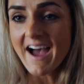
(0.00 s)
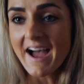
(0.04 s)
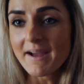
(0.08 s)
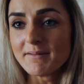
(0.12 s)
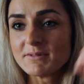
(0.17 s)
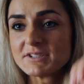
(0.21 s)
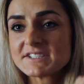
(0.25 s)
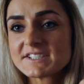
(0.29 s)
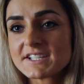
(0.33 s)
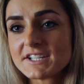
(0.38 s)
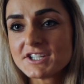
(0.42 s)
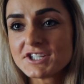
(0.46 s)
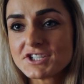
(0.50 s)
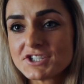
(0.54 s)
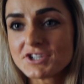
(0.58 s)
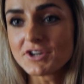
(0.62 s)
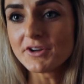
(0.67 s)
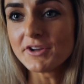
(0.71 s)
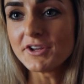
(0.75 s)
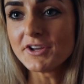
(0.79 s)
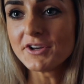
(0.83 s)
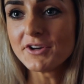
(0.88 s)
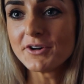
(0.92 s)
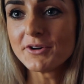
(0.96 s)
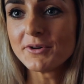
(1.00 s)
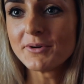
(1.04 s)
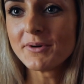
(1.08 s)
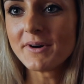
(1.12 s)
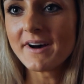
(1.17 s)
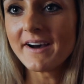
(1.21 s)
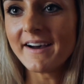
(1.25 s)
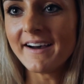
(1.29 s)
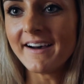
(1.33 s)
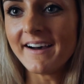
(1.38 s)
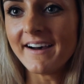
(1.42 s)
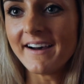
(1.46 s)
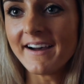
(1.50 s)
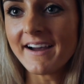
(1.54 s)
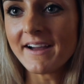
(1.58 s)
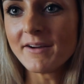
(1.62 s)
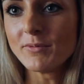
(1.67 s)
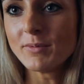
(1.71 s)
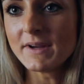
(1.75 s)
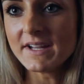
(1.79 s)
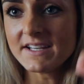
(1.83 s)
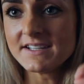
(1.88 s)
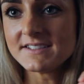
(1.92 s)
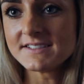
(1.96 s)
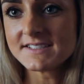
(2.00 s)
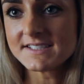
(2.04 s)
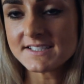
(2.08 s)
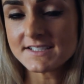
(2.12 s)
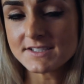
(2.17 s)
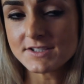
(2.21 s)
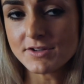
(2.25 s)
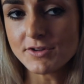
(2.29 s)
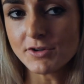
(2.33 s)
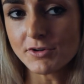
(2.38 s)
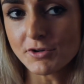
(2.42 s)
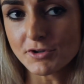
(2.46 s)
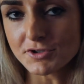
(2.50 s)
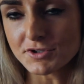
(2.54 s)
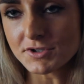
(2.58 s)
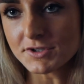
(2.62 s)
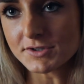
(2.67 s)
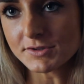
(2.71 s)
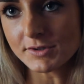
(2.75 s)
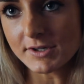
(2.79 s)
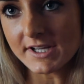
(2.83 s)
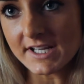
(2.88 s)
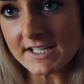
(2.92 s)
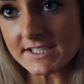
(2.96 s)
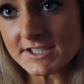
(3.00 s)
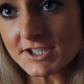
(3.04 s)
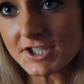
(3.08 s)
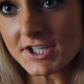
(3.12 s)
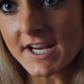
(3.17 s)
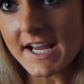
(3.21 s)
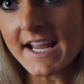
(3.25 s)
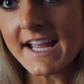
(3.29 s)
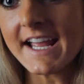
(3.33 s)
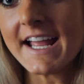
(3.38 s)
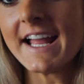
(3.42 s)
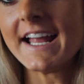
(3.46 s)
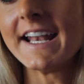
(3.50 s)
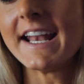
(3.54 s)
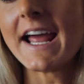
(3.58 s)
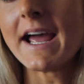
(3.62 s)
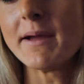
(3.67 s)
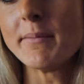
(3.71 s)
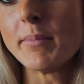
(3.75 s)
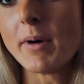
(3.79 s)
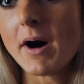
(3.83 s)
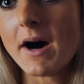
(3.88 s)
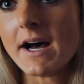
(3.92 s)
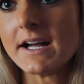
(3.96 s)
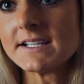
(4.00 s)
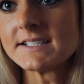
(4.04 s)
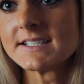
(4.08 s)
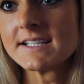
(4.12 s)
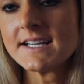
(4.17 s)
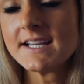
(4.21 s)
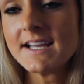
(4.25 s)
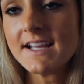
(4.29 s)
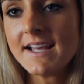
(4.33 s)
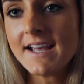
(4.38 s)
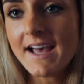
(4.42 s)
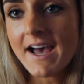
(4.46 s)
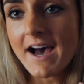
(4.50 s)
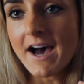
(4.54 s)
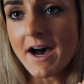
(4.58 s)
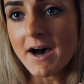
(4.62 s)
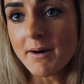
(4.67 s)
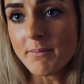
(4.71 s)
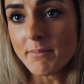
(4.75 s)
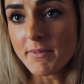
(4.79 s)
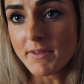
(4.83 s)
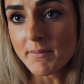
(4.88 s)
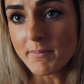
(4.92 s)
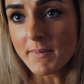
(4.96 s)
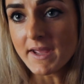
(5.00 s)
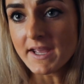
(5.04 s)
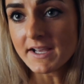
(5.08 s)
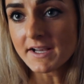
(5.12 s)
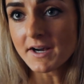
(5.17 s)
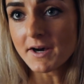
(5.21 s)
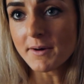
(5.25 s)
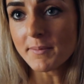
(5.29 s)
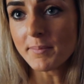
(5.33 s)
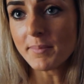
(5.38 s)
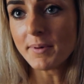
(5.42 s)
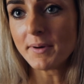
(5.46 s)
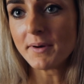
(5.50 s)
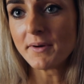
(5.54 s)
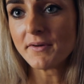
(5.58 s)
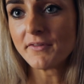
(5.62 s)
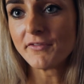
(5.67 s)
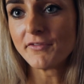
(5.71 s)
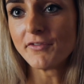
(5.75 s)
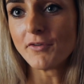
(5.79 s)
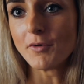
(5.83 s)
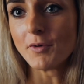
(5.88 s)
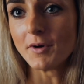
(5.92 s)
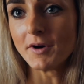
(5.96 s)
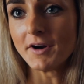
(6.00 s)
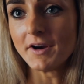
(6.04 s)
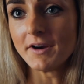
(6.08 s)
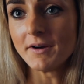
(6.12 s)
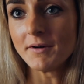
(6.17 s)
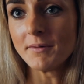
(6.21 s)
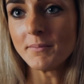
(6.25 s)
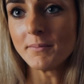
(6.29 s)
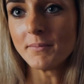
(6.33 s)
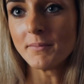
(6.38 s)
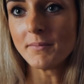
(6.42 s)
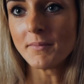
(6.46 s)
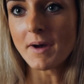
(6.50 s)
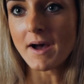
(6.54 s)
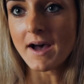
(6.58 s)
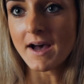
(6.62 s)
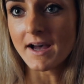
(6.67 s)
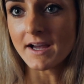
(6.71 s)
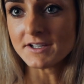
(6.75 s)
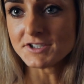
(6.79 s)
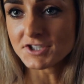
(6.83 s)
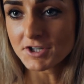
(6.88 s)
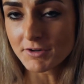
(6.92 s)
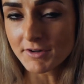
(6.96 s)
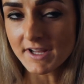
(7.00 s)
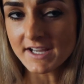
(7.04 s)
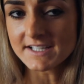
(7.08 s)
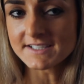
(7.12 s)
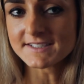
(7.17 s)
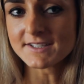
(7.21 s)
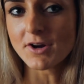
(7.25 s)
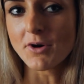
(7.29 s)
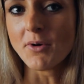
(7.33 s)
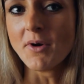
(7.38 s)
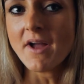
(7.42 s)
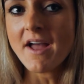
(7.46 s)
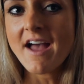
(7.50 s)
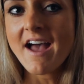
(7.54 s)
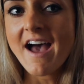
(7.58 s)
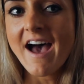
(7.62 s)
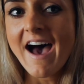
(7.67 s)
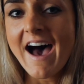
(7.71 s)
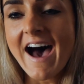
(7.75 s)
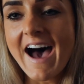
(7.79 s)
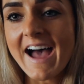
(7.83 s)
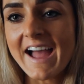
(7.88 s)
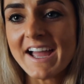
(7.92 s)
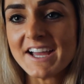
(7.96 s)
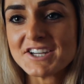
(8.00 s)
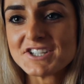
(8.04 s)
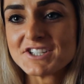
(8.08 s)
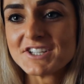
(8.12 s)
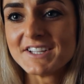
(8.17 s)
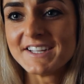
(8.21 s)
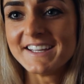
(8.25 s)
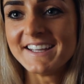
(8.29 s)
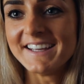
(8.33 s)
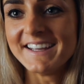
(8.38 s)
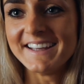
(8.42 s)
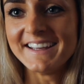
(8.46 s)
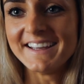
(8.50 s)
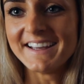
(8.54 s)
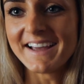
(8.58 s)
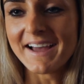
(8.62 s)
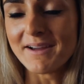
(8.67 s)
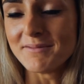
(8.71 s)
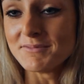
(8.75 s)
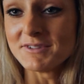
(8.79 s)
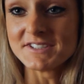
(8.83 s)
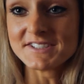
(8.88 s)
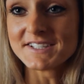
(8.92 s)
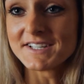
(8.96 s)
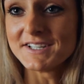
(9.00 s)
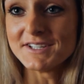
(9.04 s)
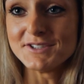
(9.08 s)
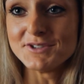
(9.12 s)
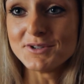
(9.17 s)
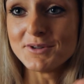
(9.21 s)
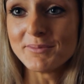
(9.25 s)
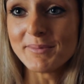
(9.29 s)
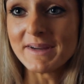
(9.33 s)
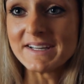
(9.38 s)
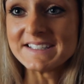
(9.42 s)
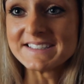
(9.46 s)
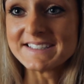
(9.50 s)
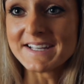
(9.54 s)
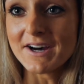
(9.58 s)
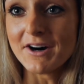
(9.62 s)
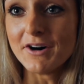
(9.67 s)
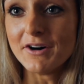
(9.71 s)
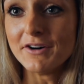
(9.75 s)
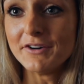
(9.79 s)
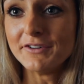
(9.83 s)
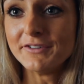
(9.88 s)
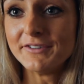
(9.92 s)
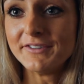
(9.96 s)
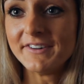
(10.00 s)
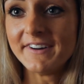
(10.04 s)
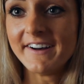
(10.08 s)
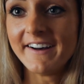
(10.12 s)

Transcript: I'm just gonna show you, uh, I went to the grocery store yesterday and I bought um, the makeup for uh, show day, so I actually, I'm just gonna do it myself.